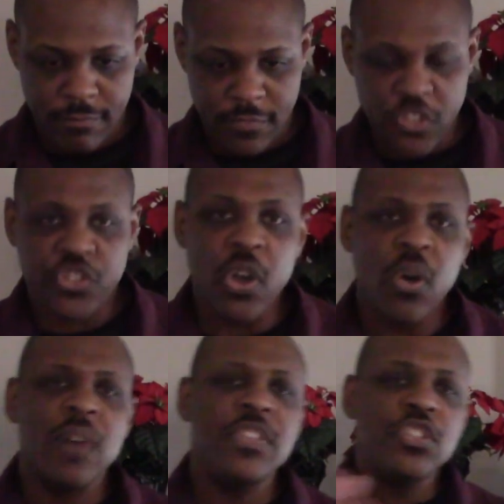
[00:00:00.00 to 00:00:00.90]

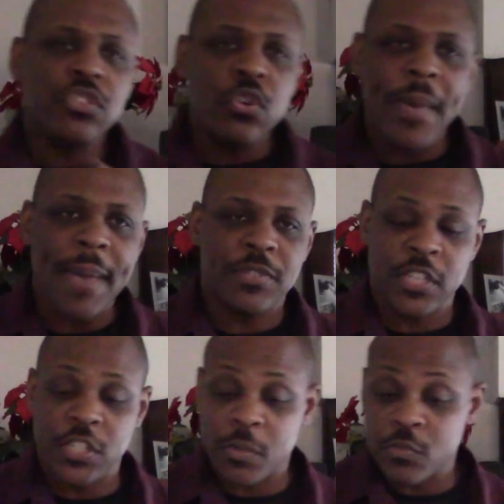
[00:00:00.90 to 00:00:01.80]
So, of these two
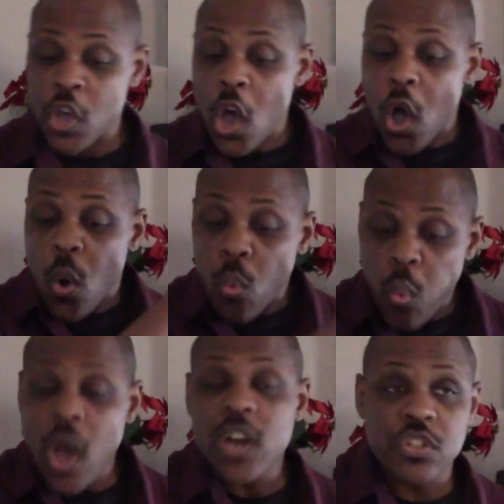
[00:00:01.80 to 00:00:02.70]
baptisms,
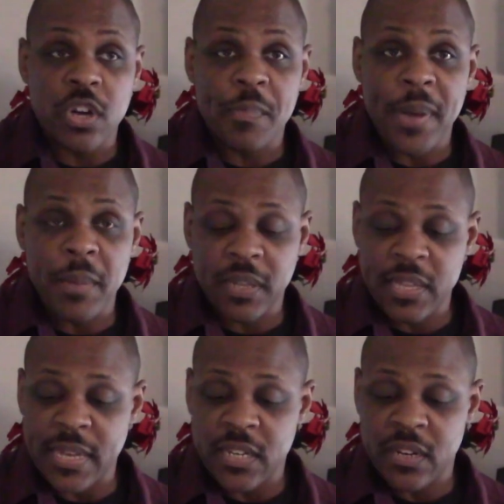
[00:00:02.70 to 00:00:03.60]
one is going to
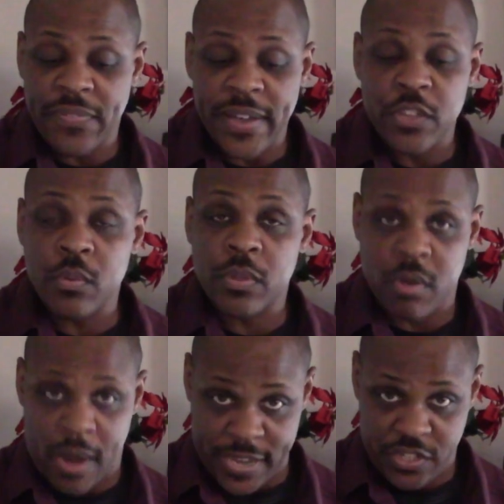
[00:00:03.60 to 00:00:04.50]
publicly identify you with
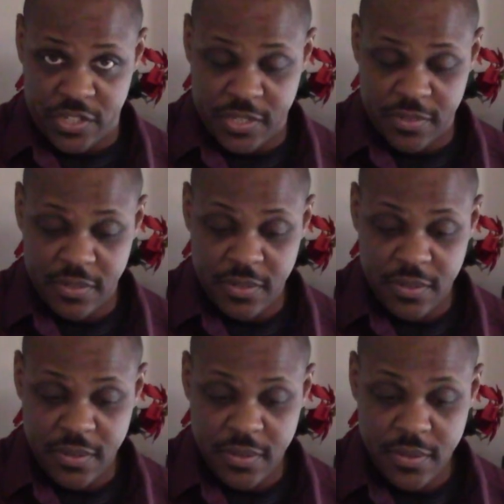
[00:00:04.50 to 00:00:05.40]
Christ,
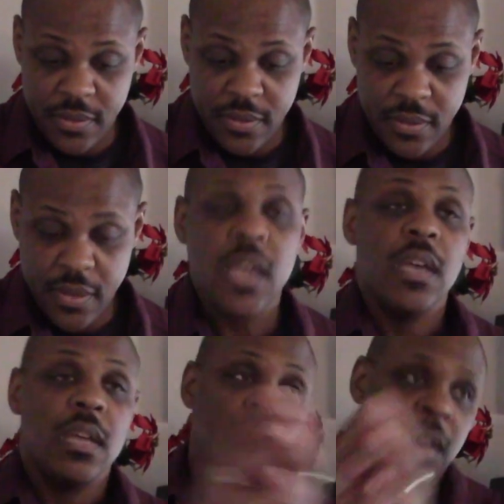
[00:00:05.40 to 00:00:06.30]

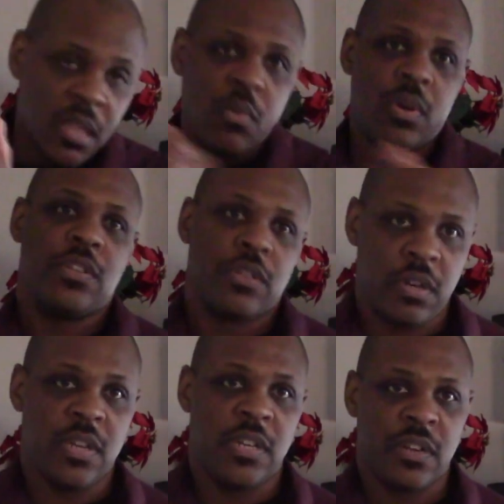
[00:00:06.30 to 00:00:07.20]
the other one is going
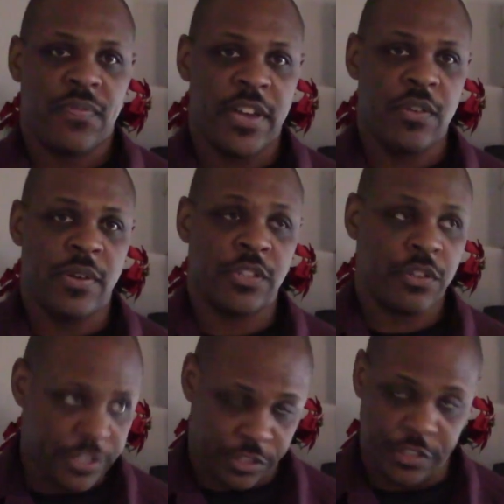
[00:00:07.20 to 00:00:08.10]
to identify you as a
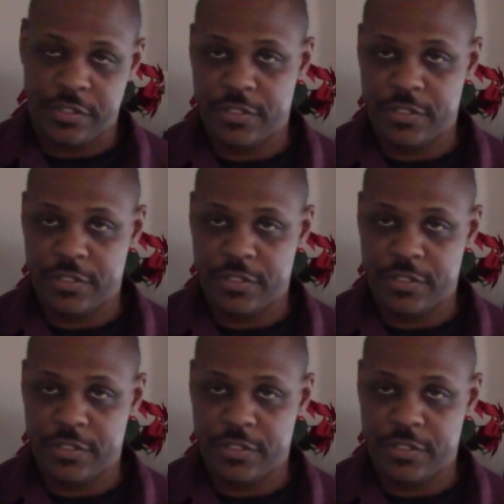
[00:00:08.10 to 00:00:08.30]
Christian.